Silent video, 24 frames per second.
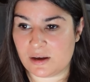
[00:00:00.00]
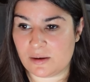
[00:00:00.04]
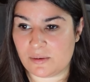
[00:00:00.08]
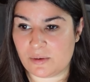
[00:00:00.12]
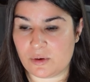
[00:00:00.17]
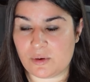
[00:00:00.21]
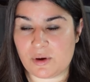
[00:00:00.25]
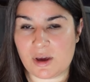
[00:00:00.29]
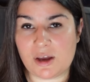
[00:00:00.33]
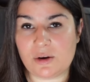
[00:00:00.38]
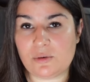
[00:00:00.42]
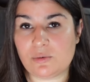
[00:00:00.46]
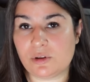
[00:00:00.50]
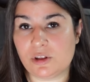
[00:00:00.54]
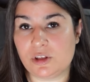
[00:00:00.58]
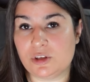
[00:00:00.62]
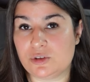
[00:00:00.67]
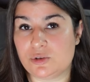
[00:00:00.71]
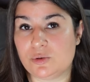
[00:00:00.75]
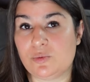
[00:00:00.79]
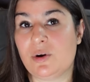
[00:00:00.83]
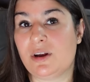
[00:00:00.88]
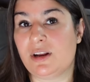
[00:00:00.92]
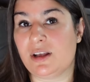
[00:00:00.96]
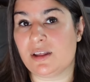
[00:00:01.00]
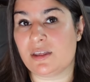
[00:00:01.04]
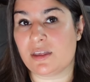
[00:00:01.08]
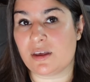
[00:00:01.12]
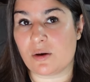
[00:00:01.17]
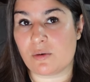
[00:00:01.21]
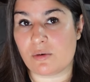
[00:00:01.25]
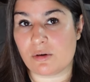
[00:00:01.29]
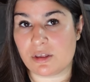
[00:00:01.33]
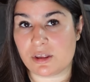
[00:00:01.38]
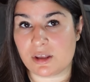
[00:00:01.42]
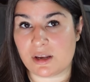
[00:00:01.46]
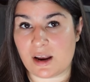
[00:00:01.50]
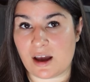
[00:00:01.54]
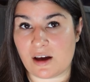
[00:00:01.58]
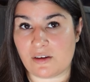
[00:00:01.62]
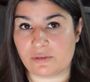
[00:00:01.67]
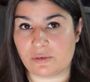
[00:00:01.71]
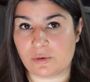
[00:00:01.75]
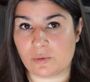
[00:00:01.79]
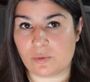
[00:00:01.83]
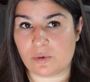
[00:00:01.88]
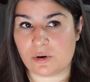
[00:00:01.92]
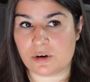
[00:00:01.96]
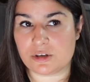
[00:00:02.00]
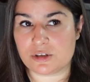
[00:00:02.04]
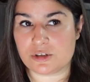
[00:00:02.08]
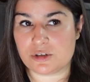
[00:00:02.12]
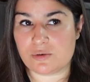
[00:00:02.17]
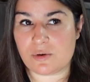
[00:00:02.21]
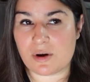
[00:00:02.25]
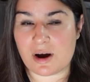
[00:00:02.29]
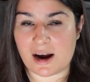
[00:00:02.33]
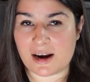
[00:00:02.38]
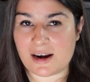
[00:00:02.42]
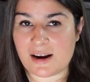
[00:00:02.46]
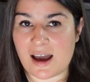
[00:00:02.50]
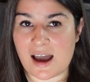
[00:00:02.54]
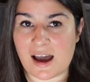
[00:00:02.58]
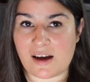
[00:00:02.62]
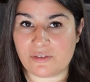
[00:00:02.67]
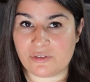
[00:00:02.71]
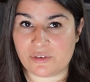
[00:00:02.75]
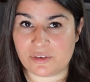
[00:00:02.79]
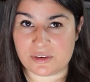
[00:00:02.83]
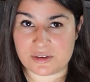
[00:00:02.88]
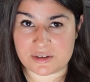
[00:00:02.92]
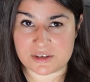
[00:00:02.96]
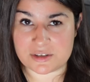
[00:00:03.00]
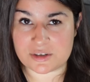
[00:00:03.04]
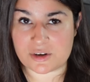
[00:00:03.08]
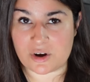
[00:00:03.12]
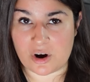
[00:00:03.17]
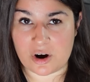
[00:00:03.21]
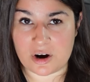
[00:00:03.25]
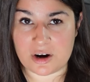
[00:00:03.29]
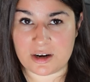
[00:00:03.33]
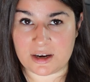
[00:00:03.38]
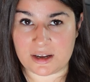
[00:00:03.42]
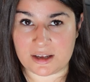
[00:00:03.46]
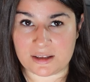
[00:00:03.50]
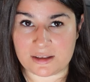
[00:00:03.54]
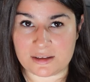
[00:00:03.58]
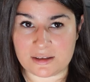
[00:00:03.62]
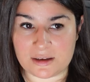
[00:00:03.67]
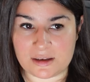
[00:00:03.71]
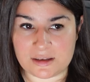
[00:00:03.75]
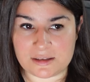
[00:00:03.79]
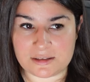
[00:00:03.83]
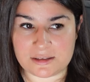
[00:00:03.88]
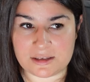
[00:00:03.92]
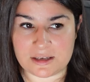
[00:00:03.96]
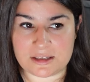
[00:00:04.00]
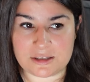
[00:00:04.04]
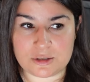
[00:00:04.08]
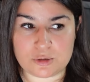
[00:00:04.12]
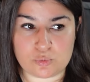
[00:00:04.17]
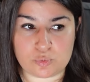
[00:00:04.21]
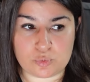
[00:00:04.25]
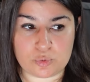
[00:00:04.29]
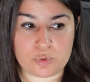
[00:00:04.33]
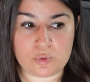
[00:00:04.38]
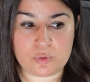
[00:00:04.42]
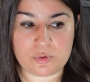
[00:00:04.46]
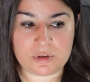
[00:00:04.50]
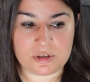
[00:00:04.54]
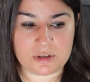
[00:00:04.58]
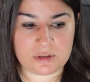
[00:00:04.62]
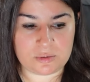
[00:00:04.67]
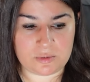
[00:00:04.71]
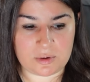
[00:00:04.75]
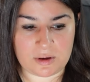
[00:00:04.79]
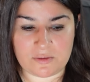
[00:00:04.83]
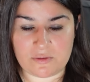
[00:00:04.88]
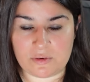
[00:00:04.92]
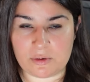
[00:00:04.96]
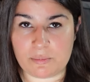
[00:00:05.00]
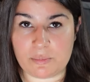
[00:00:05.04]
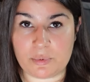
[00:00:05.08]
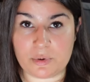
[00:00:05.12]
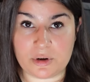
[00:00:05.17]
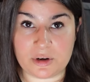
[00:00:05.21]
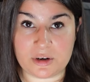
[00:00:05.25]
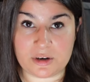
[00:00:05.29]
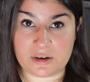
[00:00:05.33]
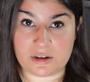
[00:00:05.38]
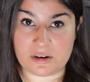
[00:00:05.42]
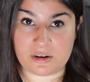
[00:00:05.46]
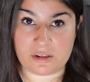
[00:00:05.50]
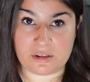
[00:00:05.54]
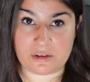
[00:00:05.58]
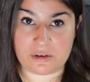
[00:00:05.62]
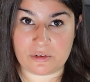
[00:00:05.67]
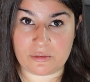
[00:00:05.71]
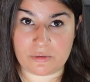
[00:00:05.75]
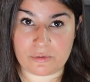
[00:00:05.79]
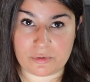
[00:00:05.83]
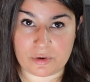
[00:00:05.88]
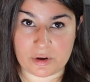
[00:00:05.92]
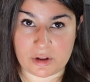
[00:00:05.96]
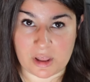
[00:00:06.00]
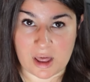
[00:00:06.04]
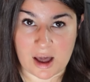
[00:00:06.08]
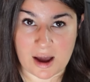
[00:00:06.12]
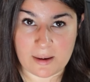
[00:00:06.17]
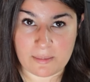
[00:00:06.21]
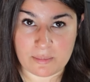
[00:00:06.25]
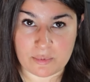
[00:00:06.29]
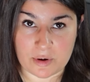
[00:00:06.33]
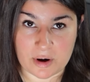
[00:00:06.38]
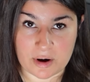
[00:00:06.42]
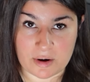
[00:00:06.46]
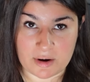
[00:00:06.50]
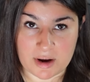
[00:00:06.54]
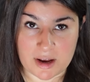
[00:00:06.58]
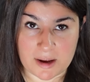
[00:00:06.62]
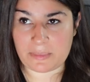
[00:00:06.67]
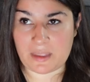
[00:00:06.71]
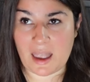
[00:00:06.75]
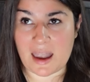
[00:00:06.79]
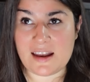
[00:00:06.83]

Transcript: you can't really do anything with it afterwards. You kind of have to discard it. It's rude to even put it in a little free library.